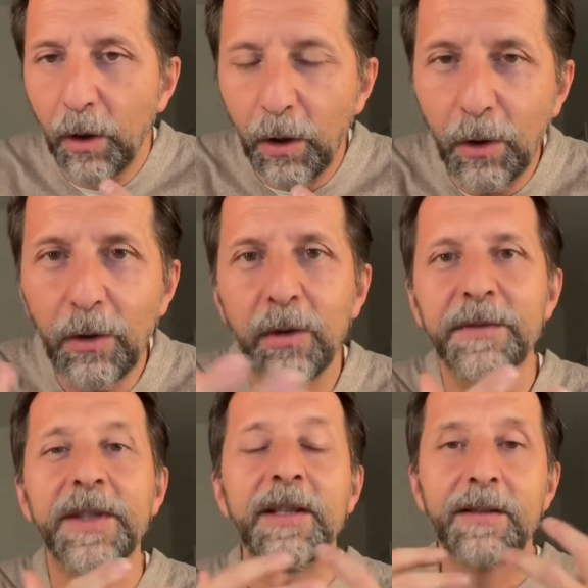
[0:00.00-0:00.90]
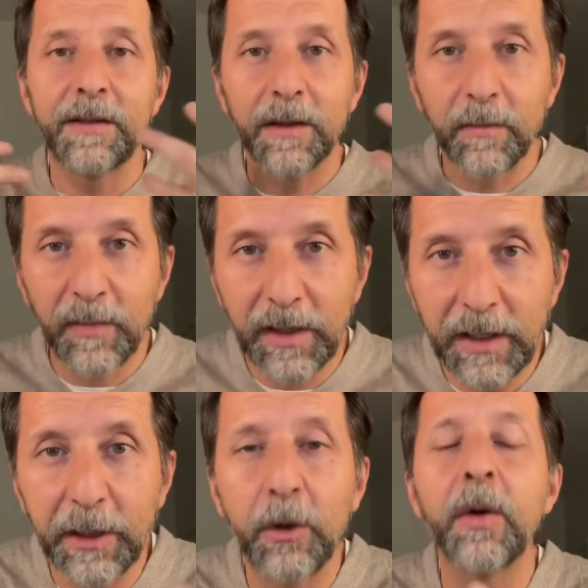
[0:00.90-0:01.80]
all of this uh,
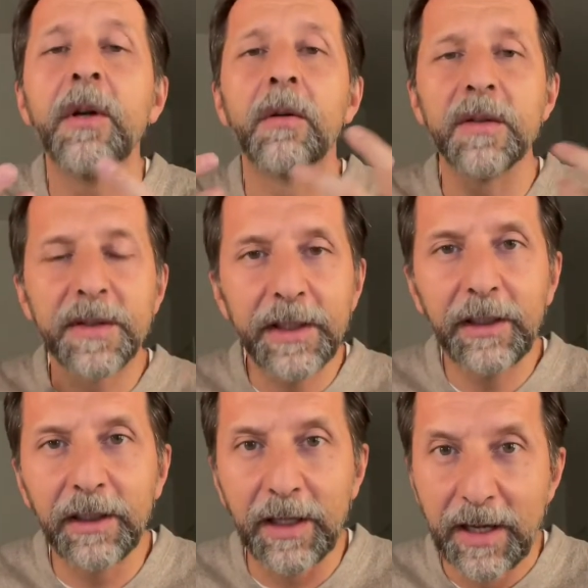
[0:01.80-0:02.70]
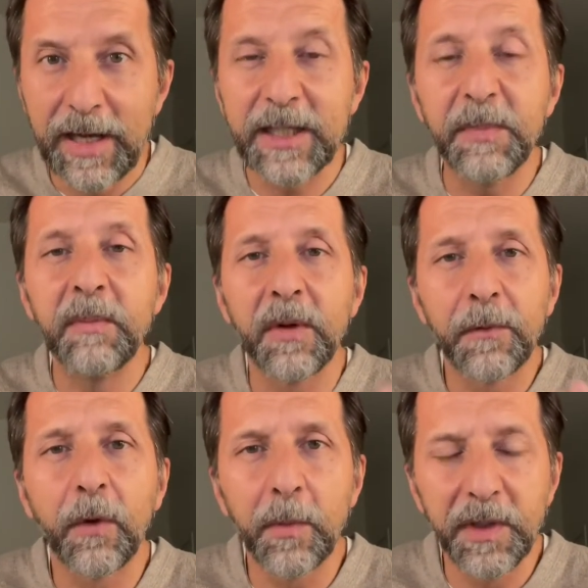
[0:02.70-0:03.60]
allegorical scene has been
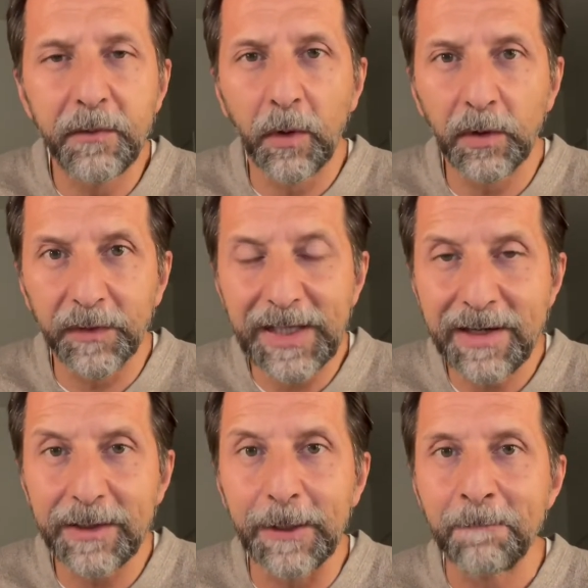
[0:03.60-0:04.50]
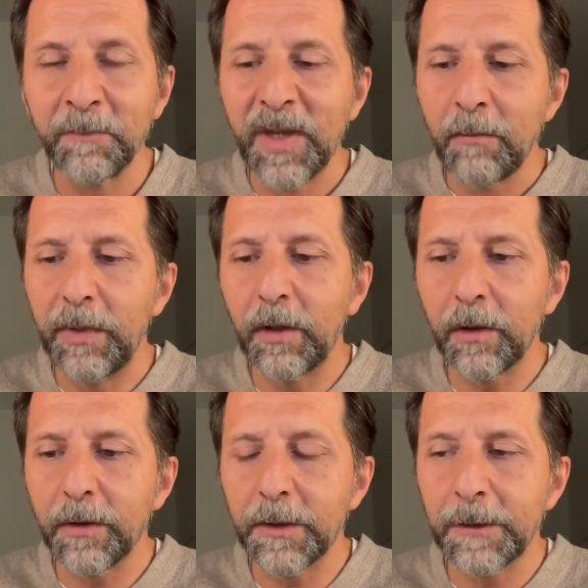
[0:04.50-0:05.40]
performed in front of Dante,
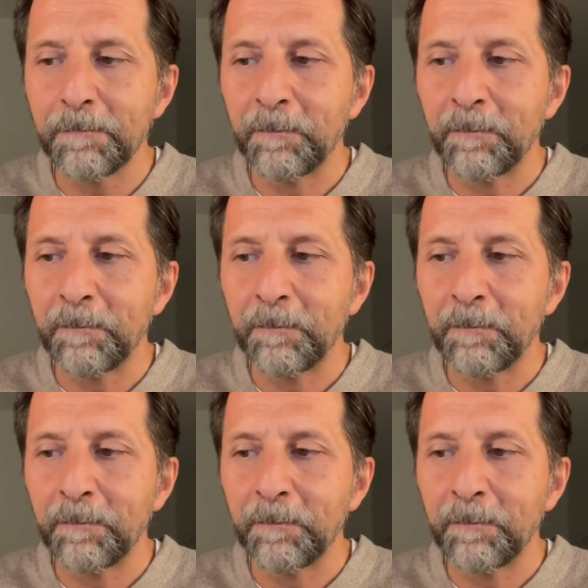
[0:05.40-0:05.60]
because